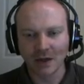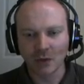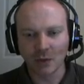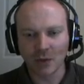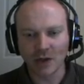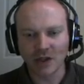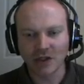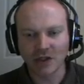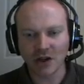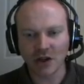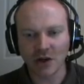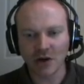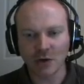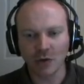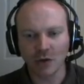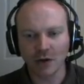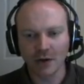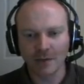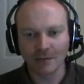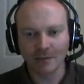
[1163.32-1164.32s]
we
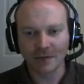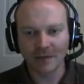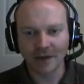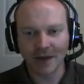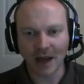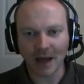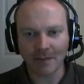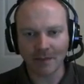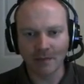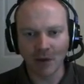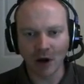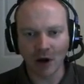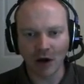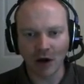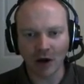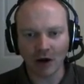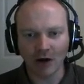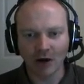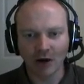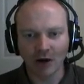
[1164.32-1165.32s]
do get
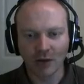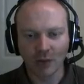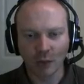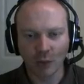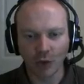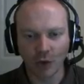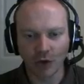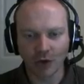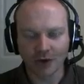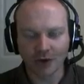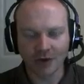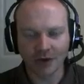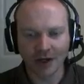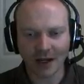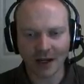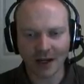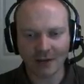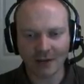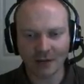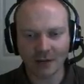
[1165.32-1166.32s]
more wood,
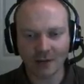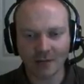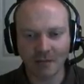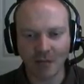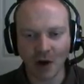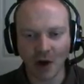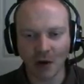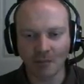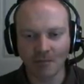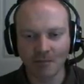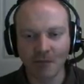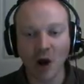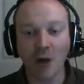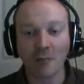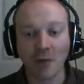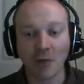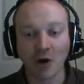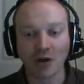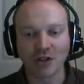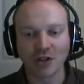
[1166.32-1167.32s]
more
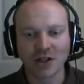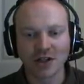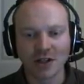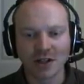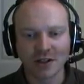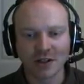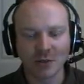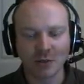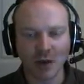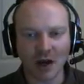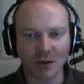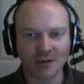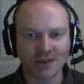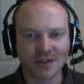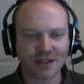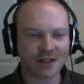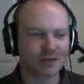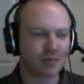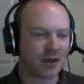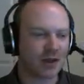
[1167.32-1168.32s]
mud than what I was
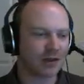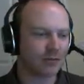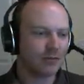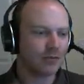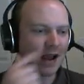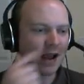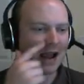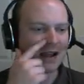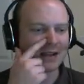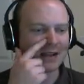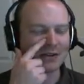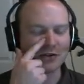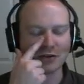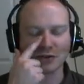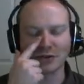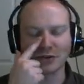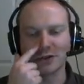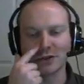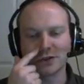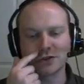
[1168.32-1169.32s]
expecting. My
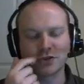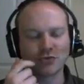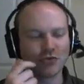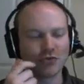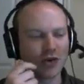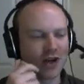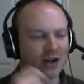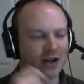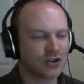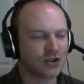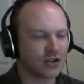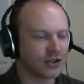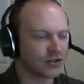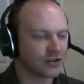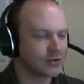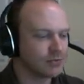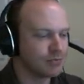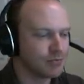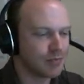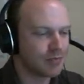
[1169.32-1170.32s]
goodness
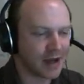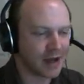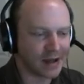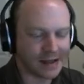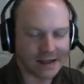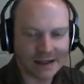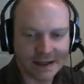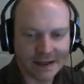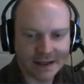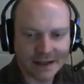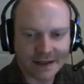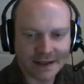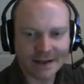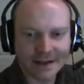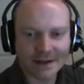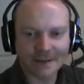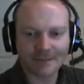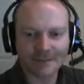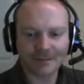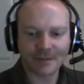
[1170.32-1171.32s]
gracious me.
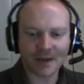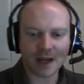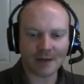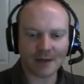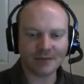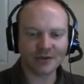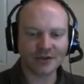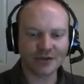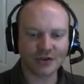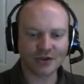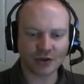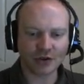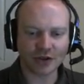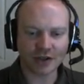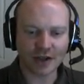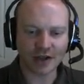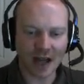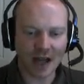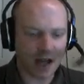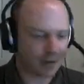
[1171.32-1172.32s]
I'm such
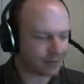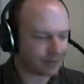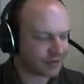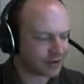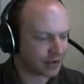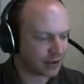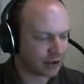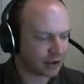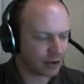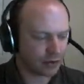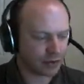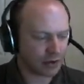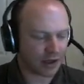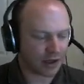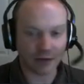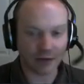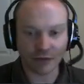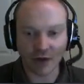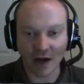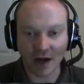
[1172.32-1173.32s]
an absolute
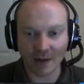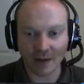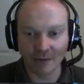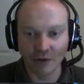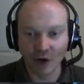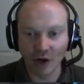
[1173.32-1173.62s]
clown. Right, I'm